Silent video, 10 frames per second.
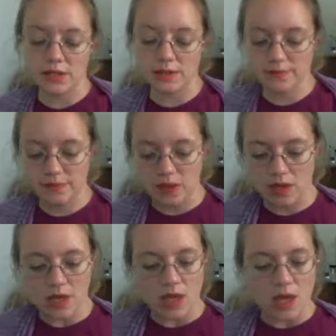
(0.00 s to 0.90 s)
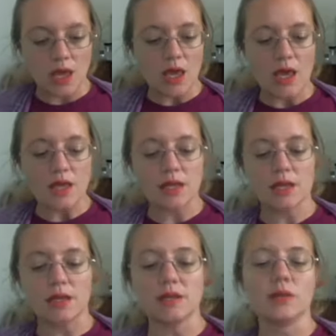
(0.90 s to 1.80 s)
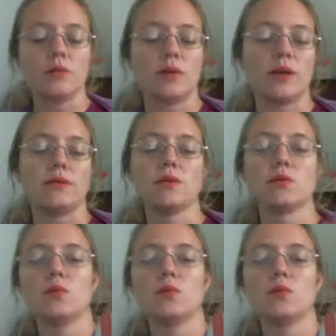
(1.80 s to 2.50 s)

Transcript: it and then we have this